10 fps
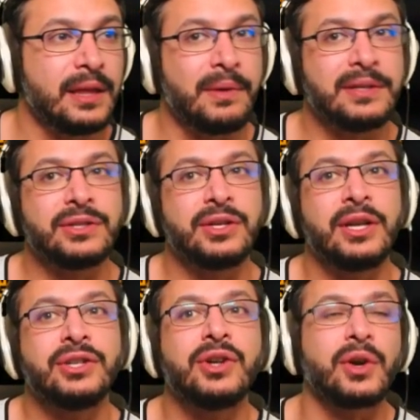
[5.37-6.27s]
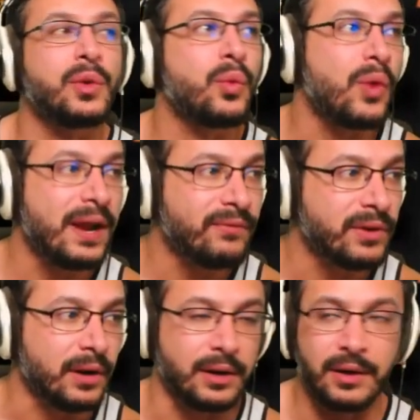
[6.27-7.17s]
the rest into your
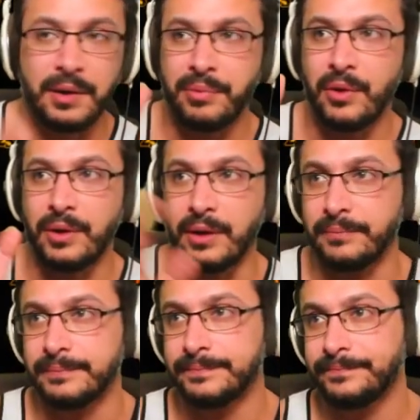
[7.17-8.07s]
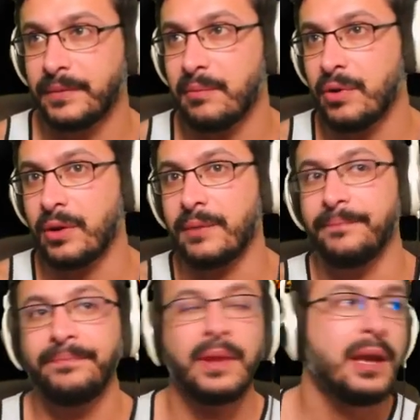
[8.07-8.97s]
graveyard. Broken.
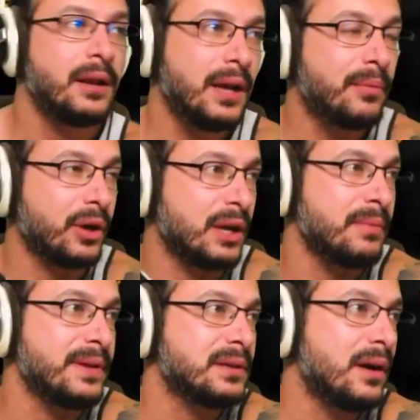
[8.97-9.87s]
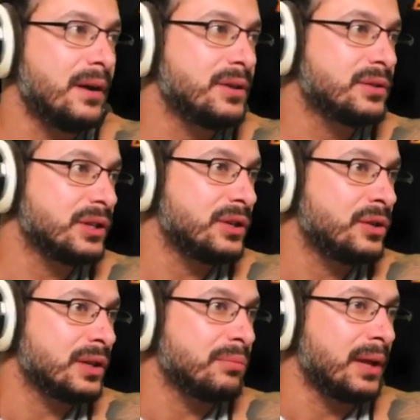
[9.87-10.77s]
Not broken, but this card is
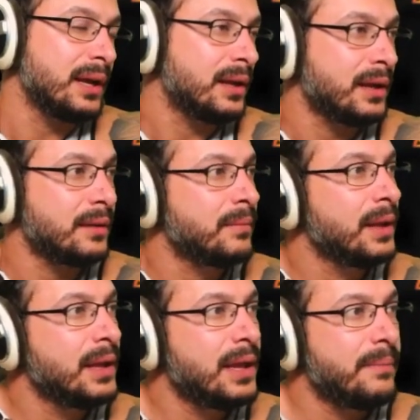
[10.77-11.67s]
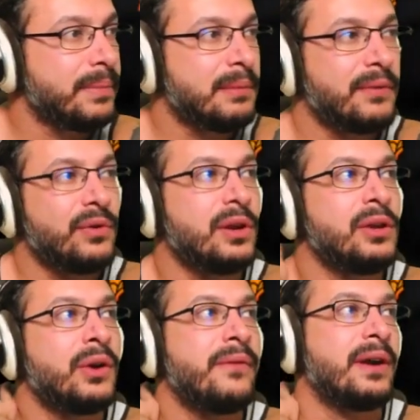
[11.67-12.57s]
usually played. Being able to fill your
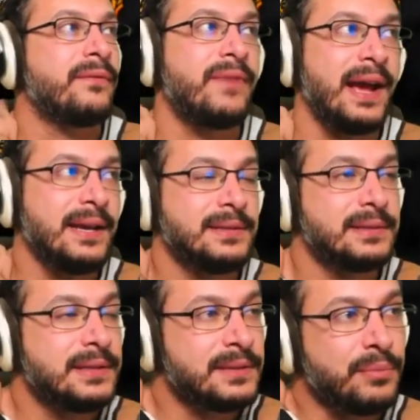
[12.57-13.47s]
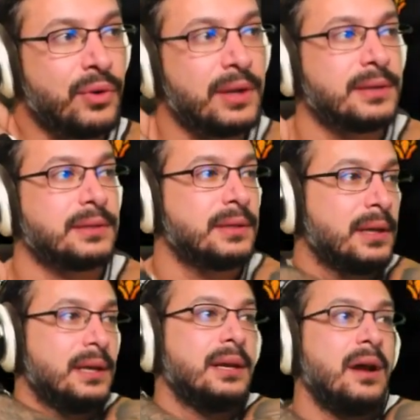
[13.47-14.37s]
graveyard fast is important.
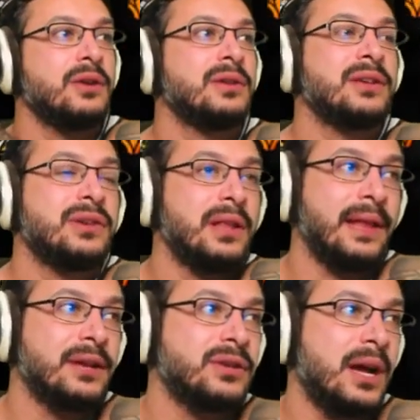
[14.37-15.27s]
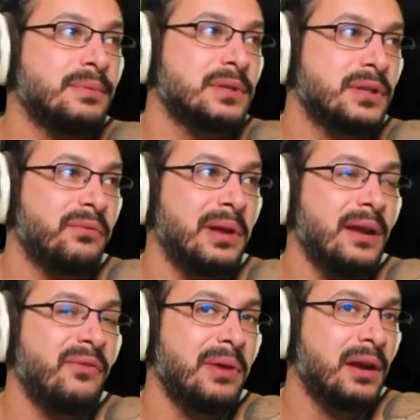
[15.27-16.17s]
Also allows you to hit land drops. So if
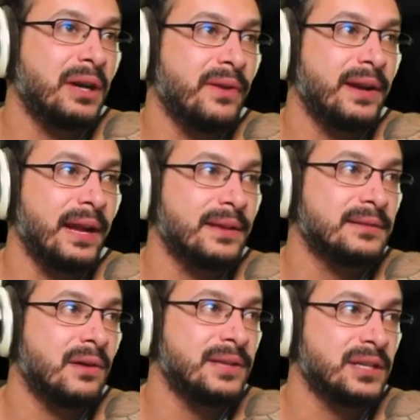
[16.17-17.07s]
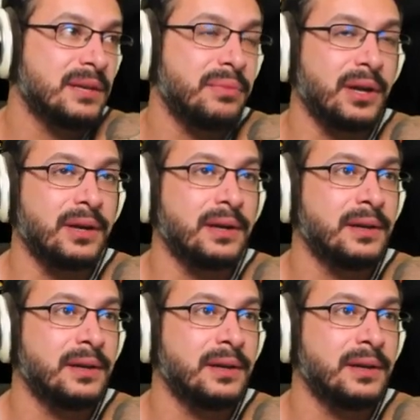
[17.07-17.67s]
you're playing a graveyard deck, this card's actually pretty good.